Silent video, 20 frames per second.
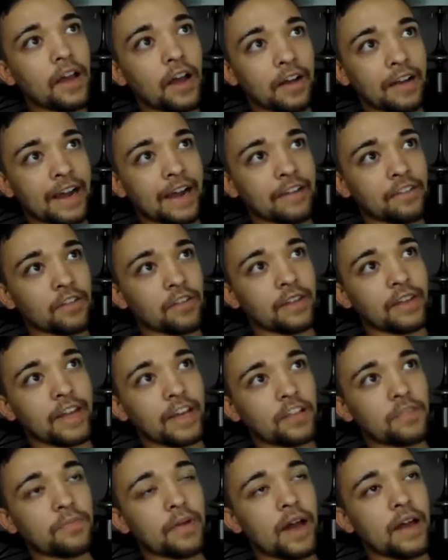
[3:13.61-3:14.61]
Alright, so the
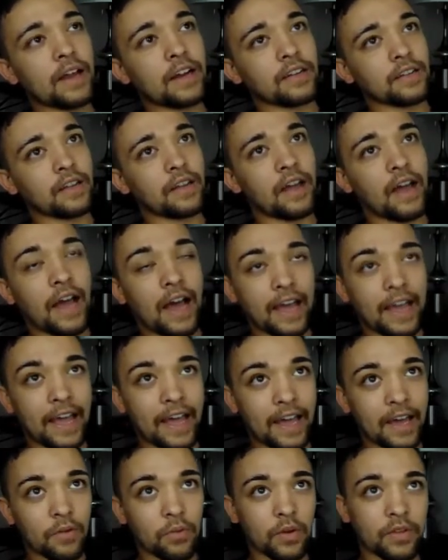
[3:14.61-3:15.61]
next product I
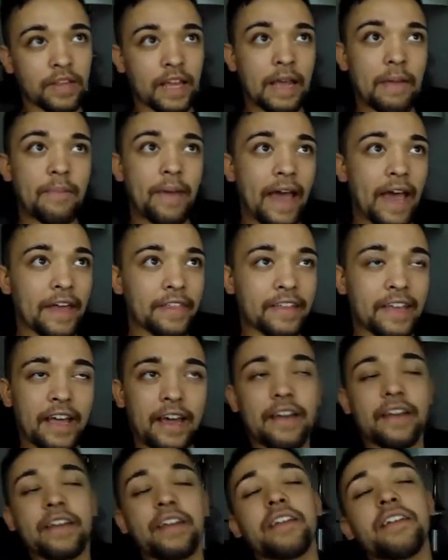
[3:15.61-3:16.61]
had was a bath
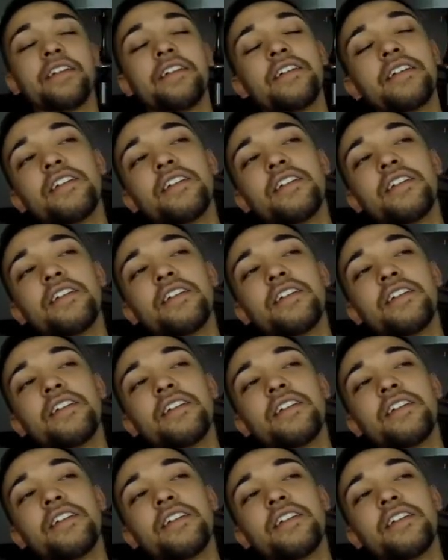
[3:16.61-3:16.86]
caddy.